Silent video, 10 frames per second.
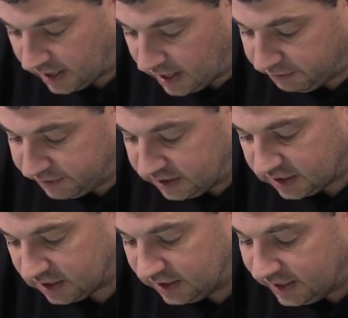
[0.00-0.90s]

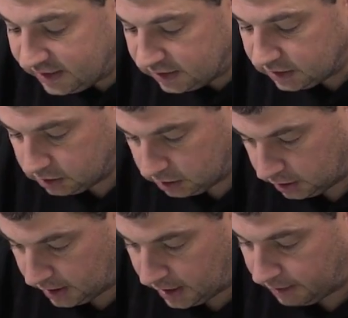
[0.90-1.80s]
Avik lining
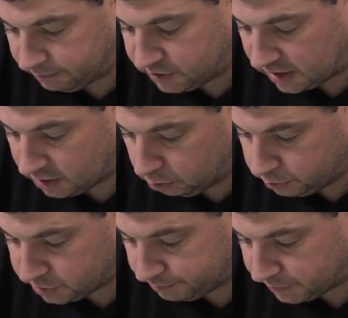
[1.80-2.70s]
um,
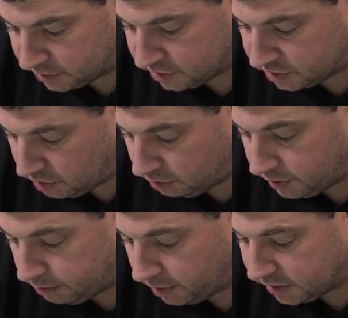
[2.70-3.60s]
decals, as I thought
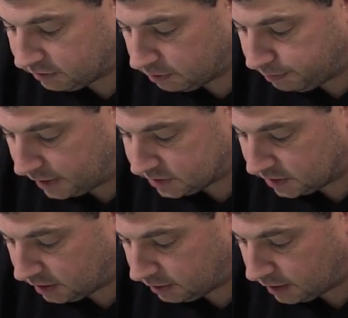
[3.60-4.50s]
they might give a
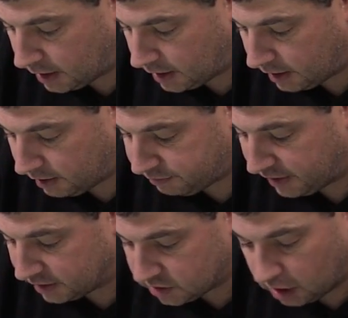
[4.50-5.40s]
better uh,
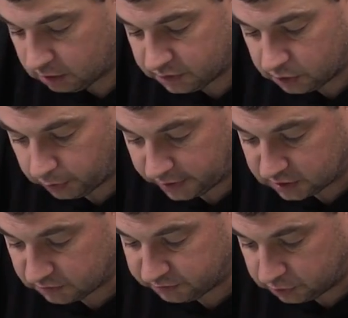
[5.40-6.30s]
effect over the
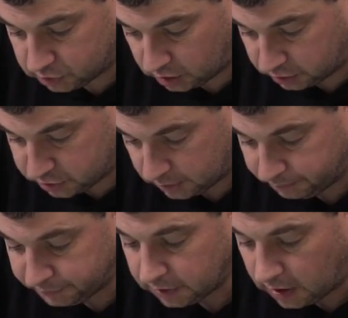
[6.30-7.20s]
wings and fuselage.
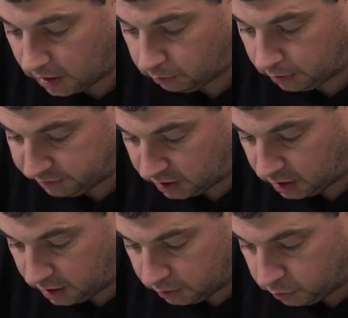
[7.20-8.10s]
However,
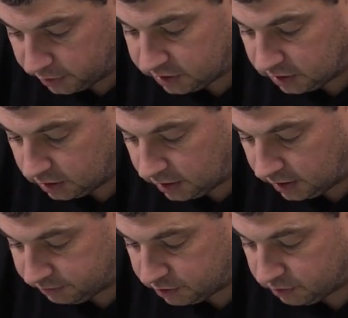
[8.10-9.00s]
I wonder
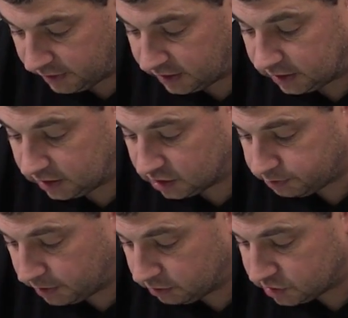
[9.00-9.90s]
if you've had any
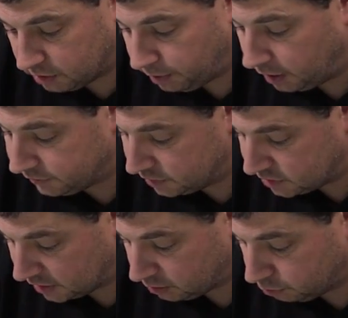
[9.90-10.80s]
experience applying these
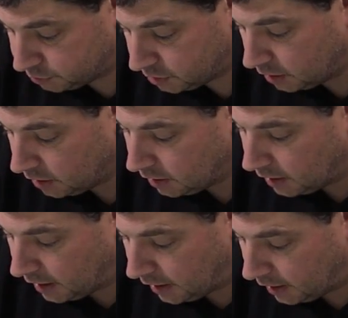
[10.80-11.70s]
decals
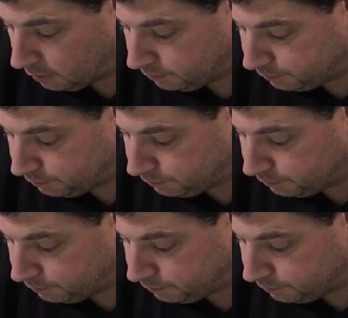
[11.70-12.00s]
uh,